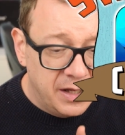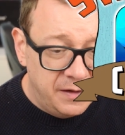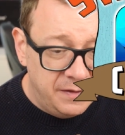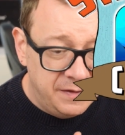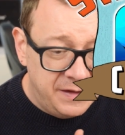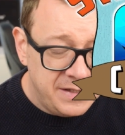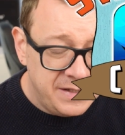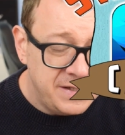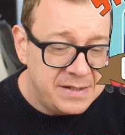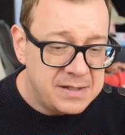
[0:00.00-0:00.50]

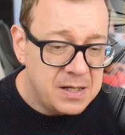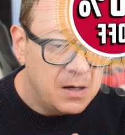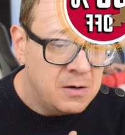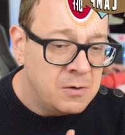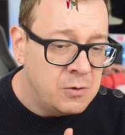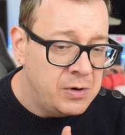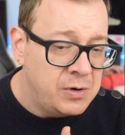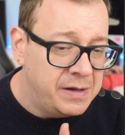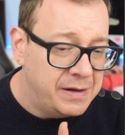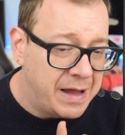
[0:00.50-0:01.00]
this is how
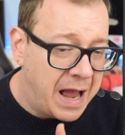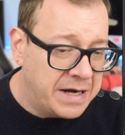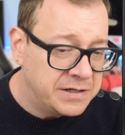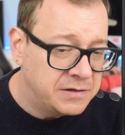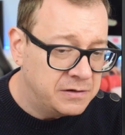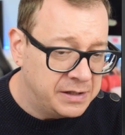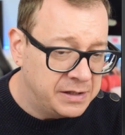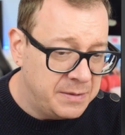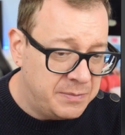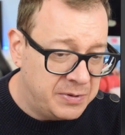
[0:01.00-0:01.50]
we
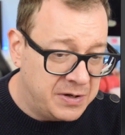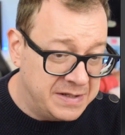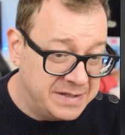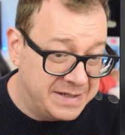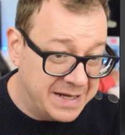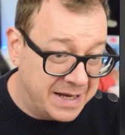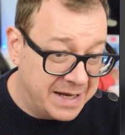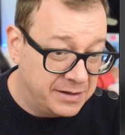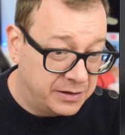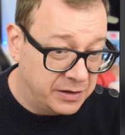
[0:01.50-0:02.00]
actually
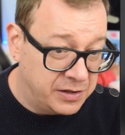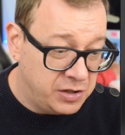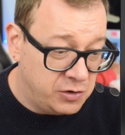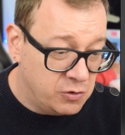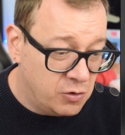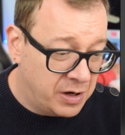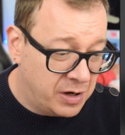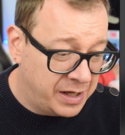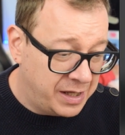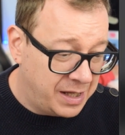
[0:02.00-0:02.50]
present a
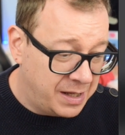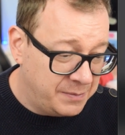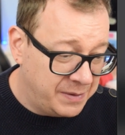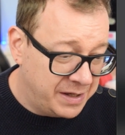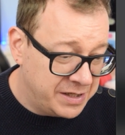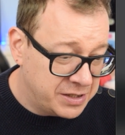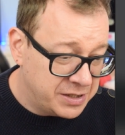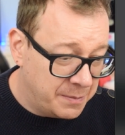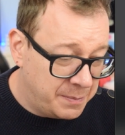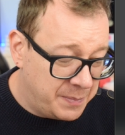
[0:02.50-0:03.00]
UI
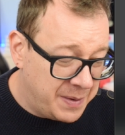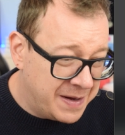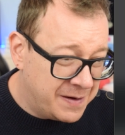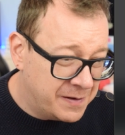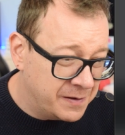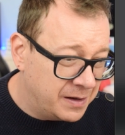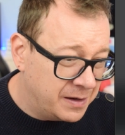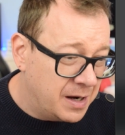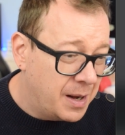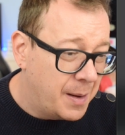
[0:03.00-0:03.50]
image
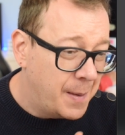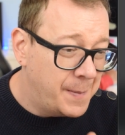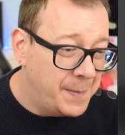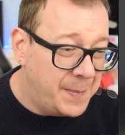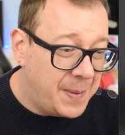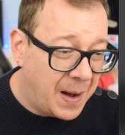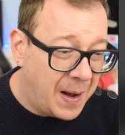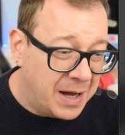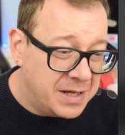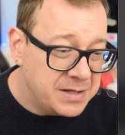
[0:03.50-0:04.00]
picker.
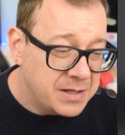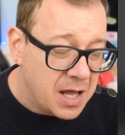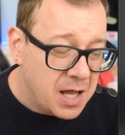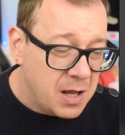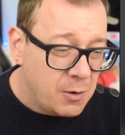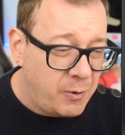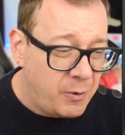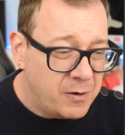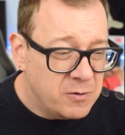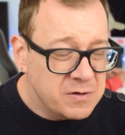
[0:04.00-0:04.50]
But
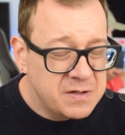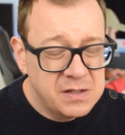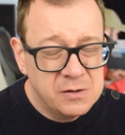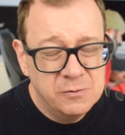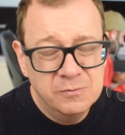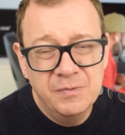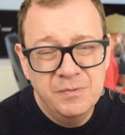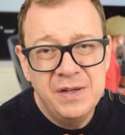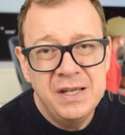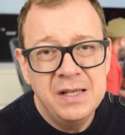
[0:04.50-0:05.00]
we also
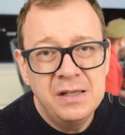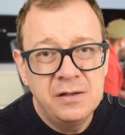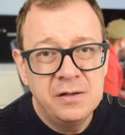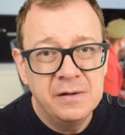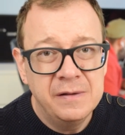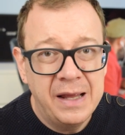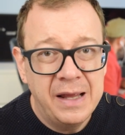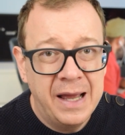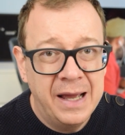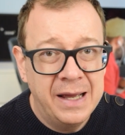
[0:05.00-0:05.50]
need
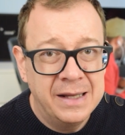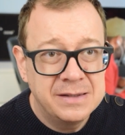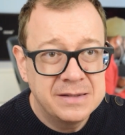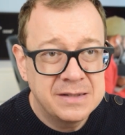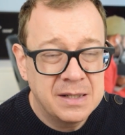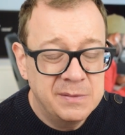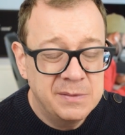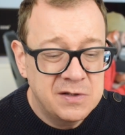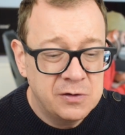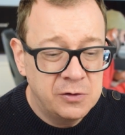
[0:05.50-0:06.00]
to add
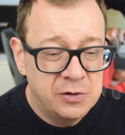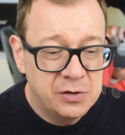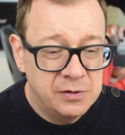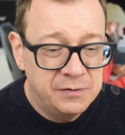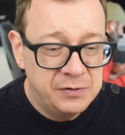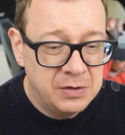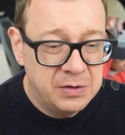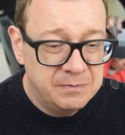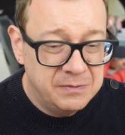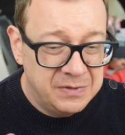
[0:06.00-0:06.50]
some sort
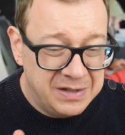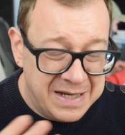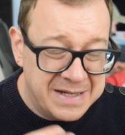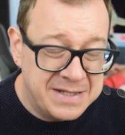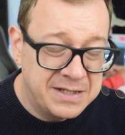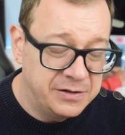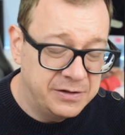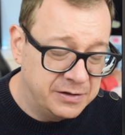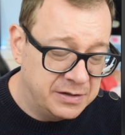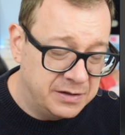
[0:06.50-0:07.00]
of a
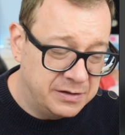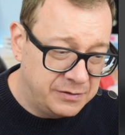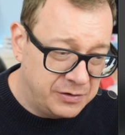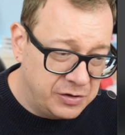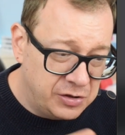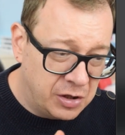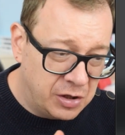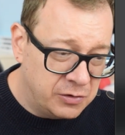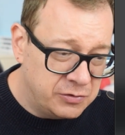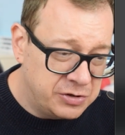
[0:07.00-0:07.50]
listener,
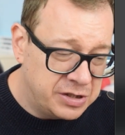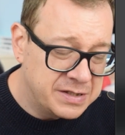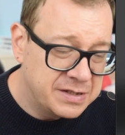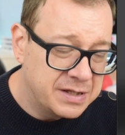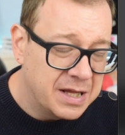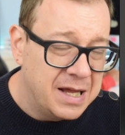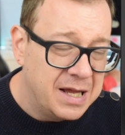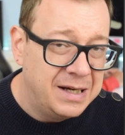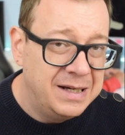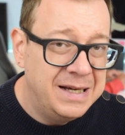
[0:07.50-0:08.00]
you know,
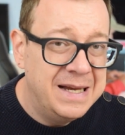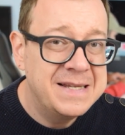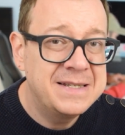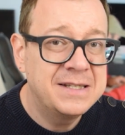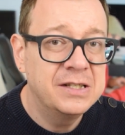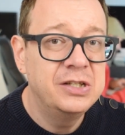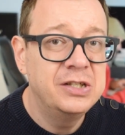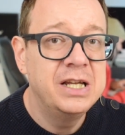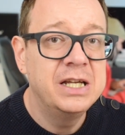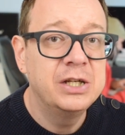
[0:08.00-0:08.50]
just
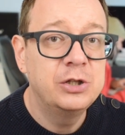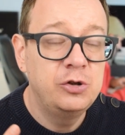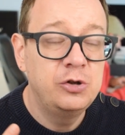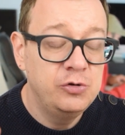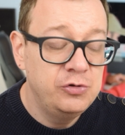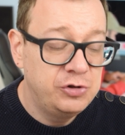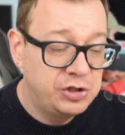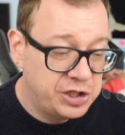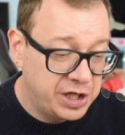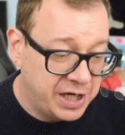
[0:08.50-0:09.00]
listening
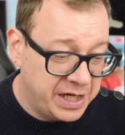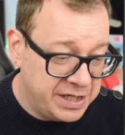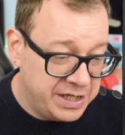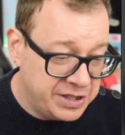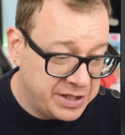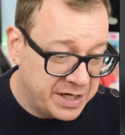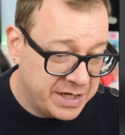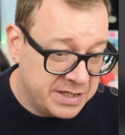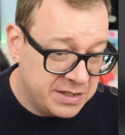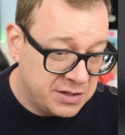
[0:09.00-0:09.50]
to
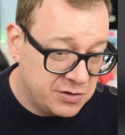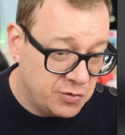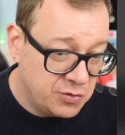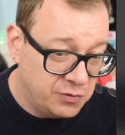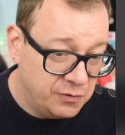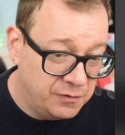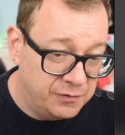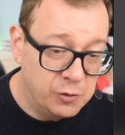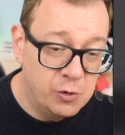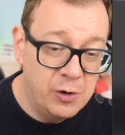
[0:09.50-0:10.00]
changes
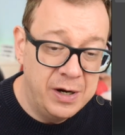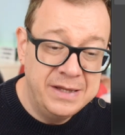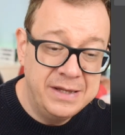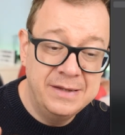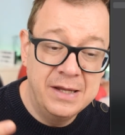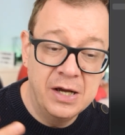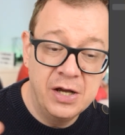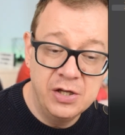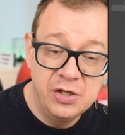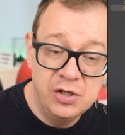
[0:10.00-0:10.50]
with
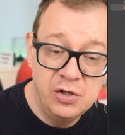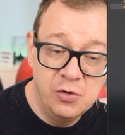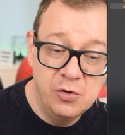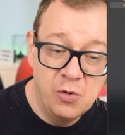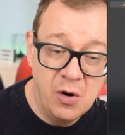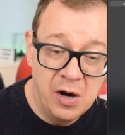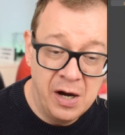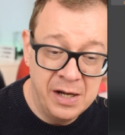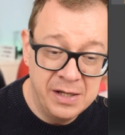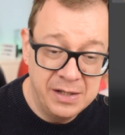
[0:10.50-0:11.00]
the
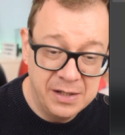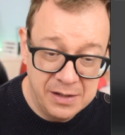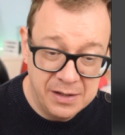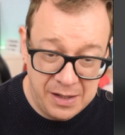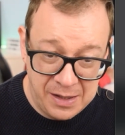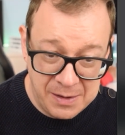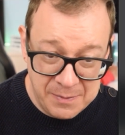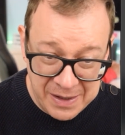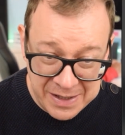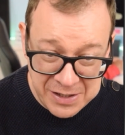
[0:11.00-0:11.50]
UI
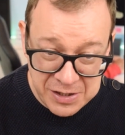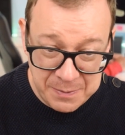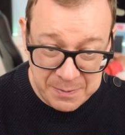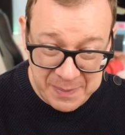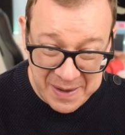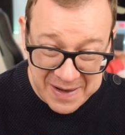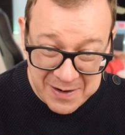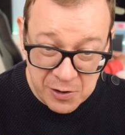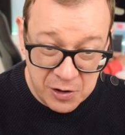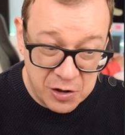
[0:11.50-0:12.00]
image
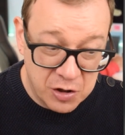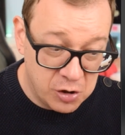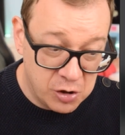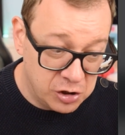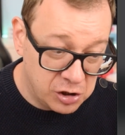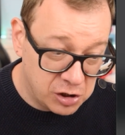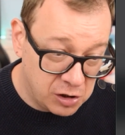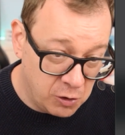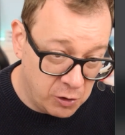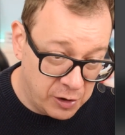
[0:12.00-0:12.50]
picker
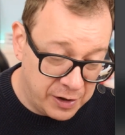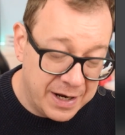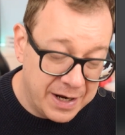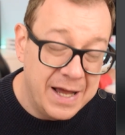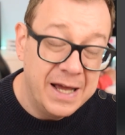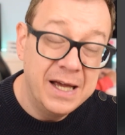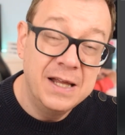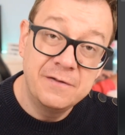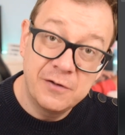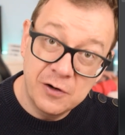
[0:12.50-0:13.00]
controller.
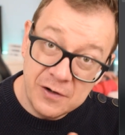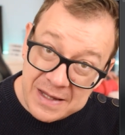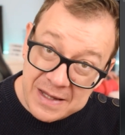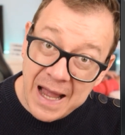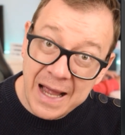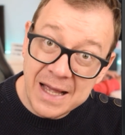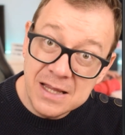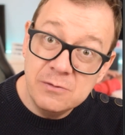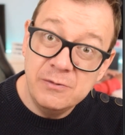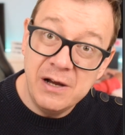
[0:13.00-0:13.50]
And for
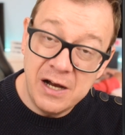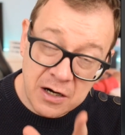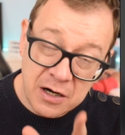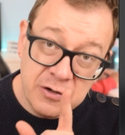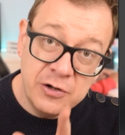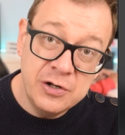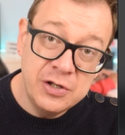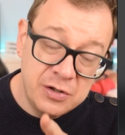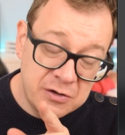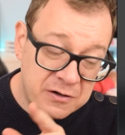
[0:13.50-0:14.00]
that, we are
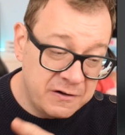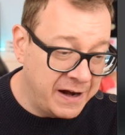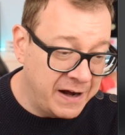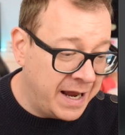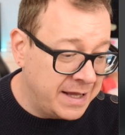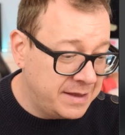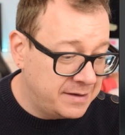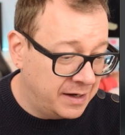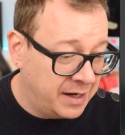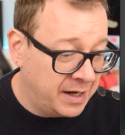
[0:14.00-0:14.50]
going to
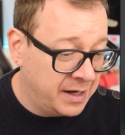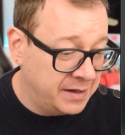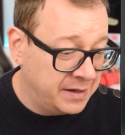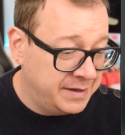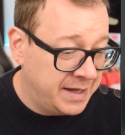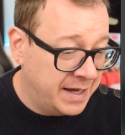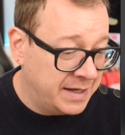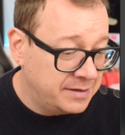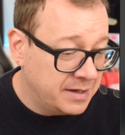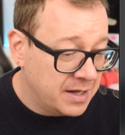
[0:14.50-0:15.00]
create uh,
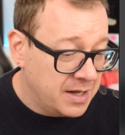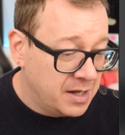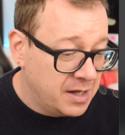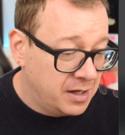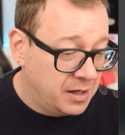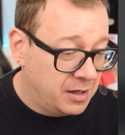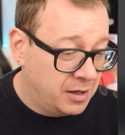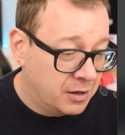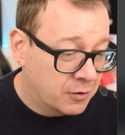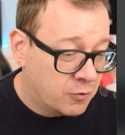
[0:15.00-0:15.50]
that
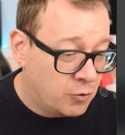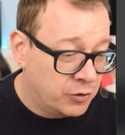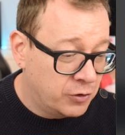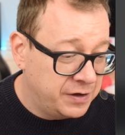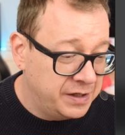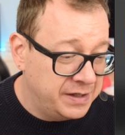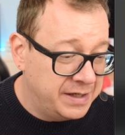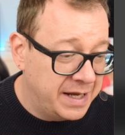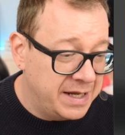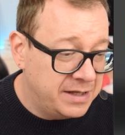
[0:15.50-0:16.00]
uh,
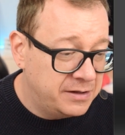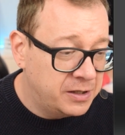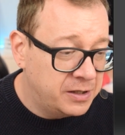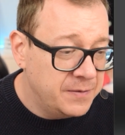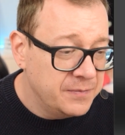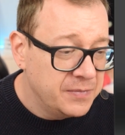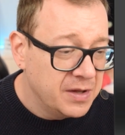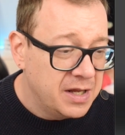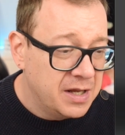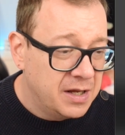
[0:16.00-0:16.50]
coordinator.